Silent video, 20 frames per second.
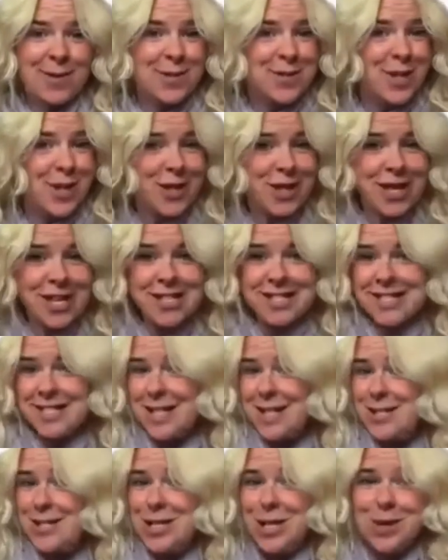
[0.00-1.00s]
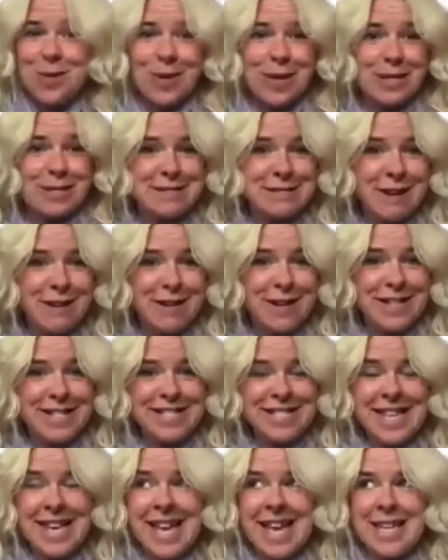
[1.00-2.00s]
Nothing's too
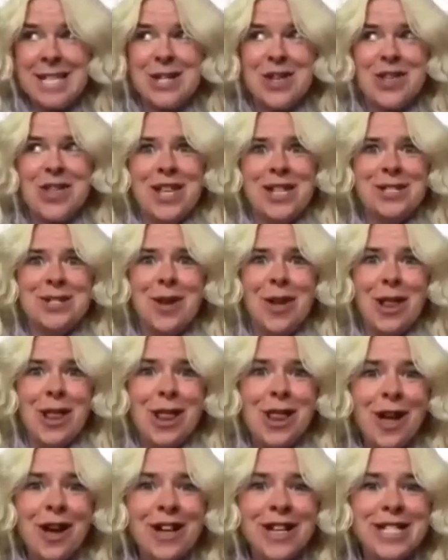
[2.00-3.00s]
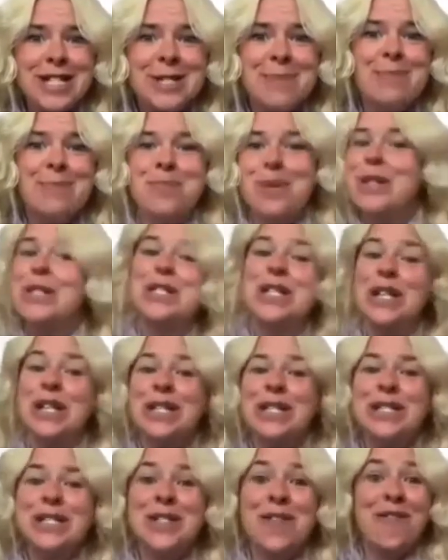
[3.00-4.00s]
exciting, nothing's got lights,
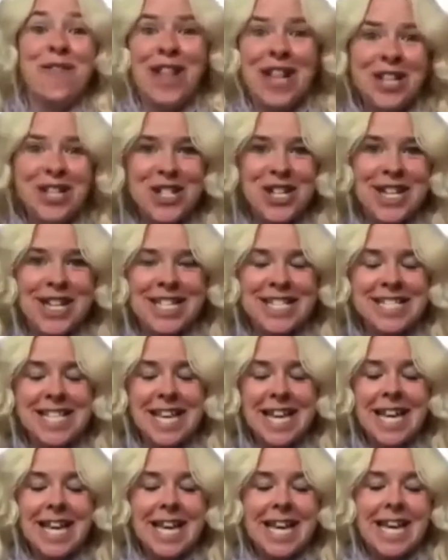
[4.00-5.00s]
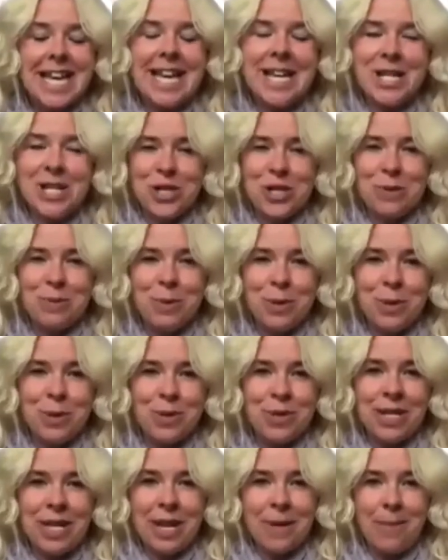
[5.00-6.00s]
buttons, flashes. It's just
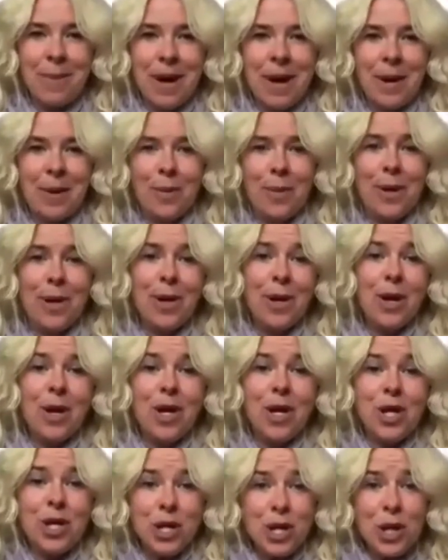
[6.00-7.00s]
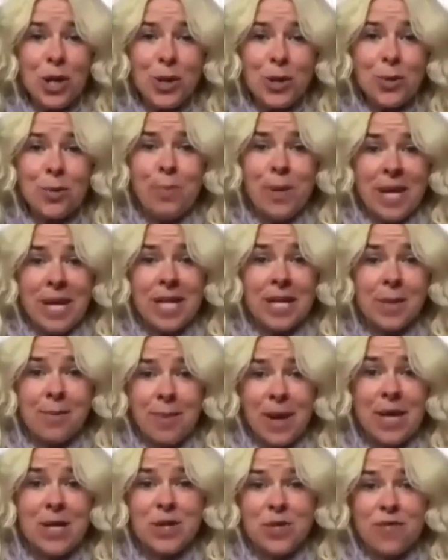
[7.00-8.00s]
purely about you being the
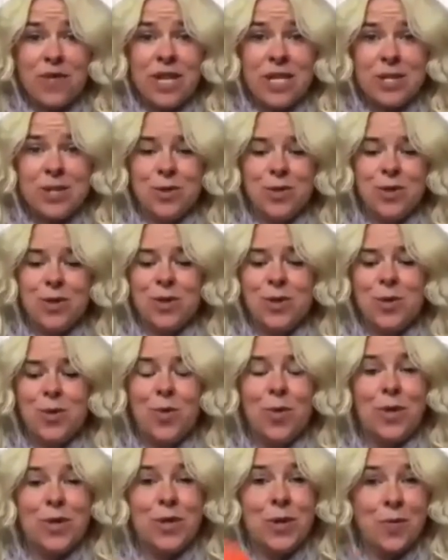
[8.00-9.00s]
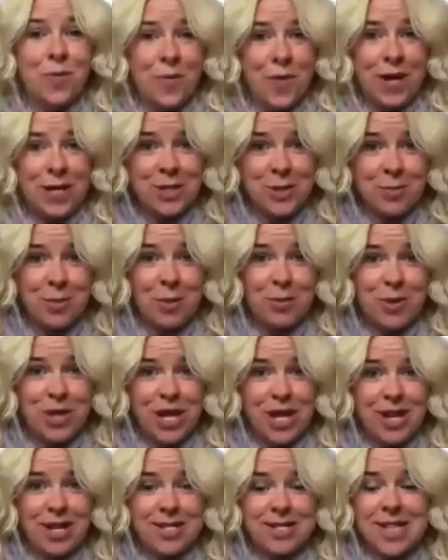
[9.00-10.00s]
best resource with some random
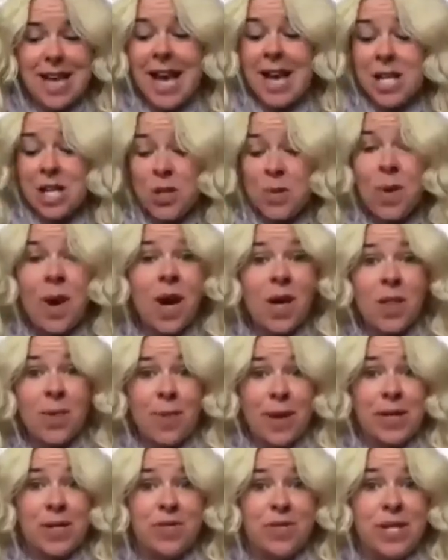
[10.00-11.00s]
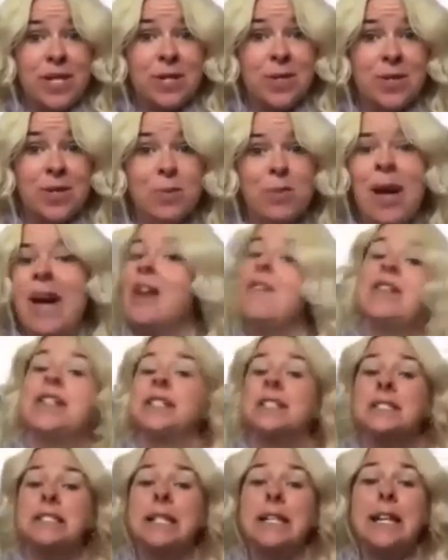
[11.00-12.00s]
objects. And you are the best resource,
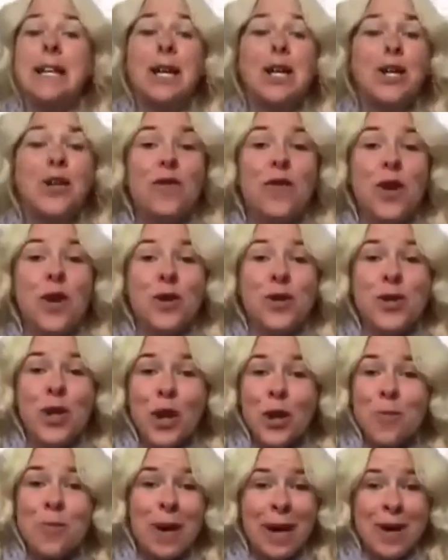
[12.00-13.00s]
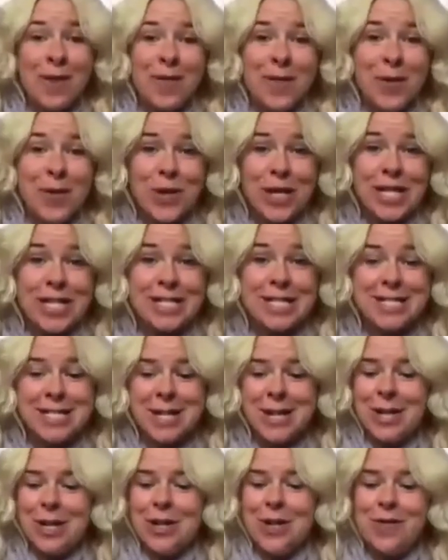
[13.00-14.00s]
parents. You've got no better voice,
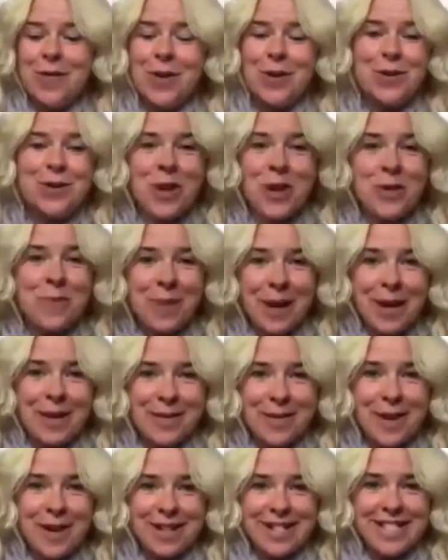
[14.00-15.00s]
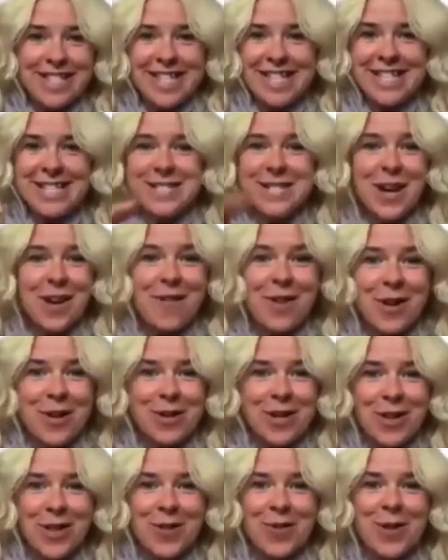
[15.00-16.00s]
you've got no better ideas going on
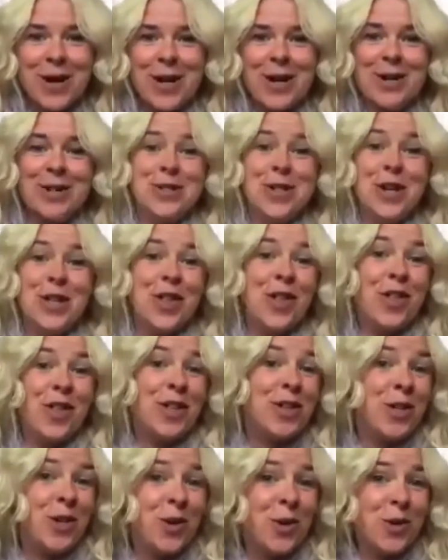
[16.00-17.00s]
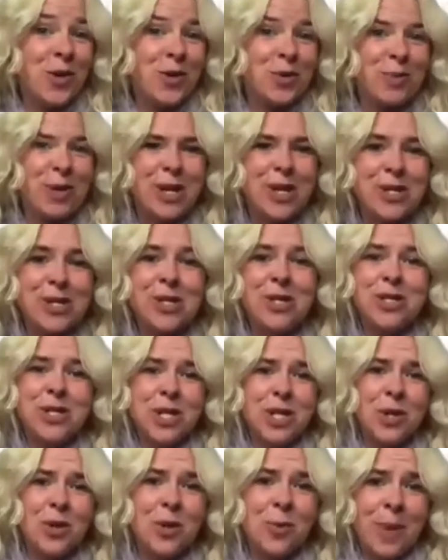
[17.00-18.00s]
in the world other than yours, because
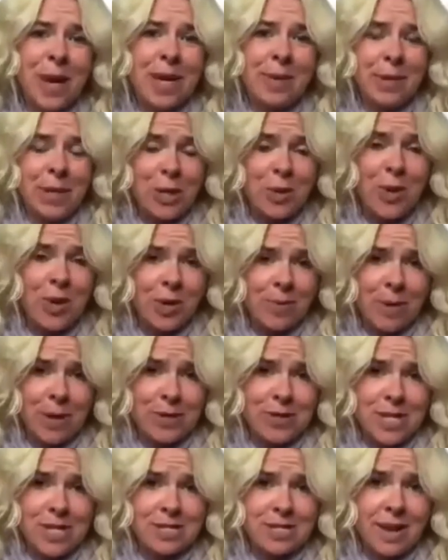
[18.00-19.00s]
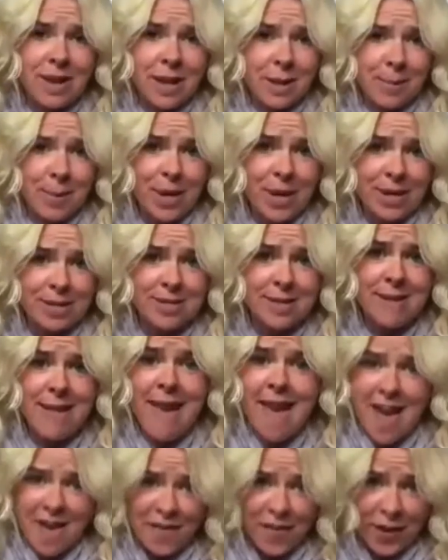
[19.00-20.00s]
to your baby you are the most exciting person
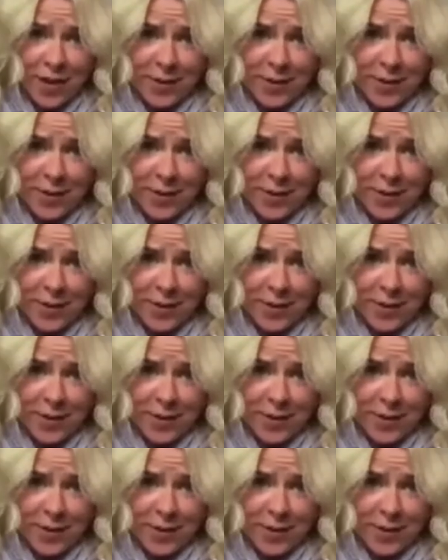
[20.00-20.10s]
ever.